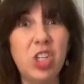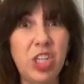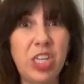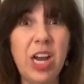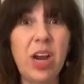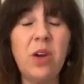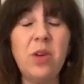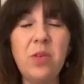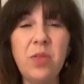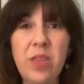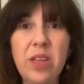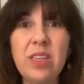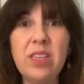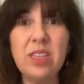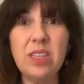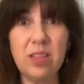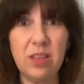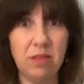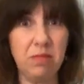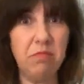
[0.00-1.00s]
share
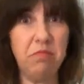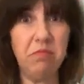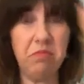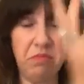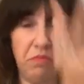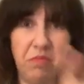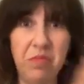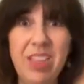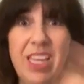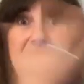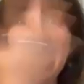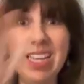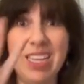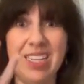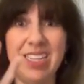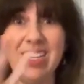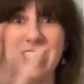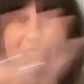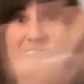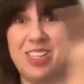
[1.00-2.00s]
this
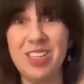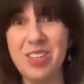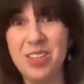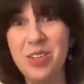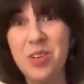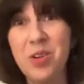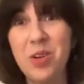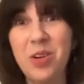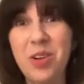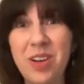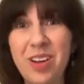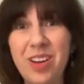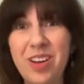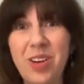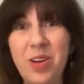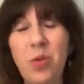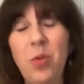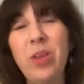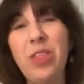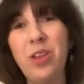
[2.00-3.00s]
this
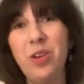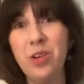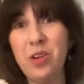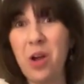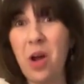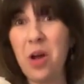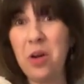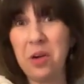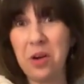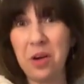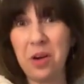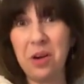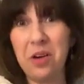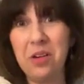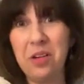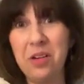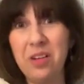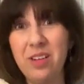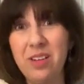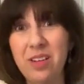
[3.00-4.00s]
with your
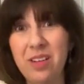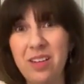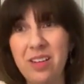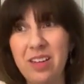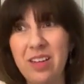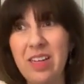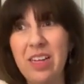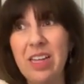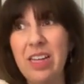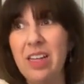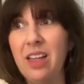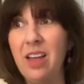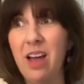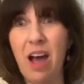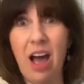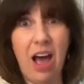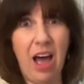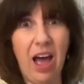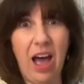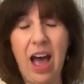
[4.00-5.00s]
daughter.
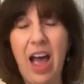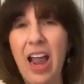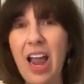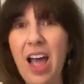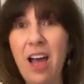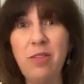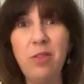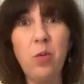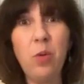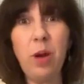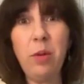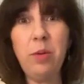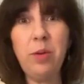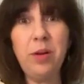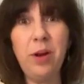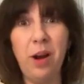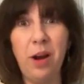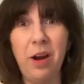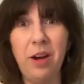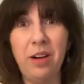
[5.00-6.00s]
I have a
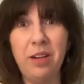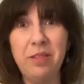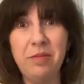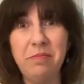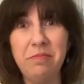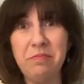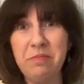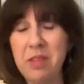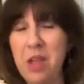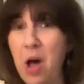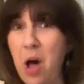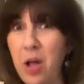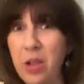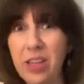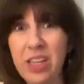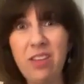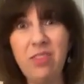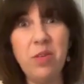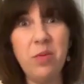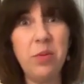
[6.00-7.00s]
webinar.
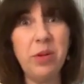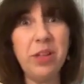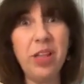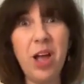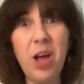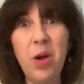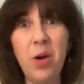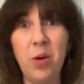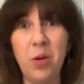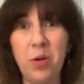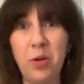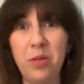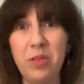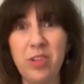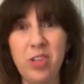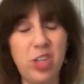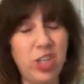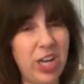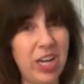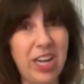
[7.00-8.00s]
I'll leave it below.
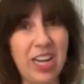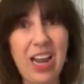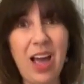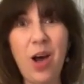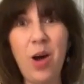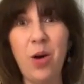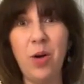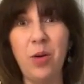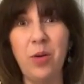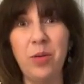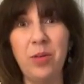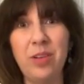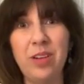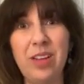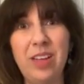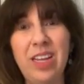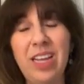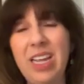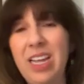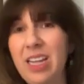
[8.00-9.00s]
Check it out
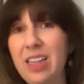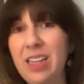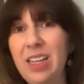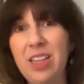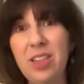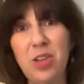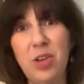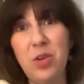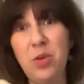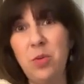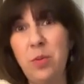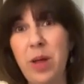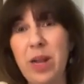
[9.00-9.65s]
healing the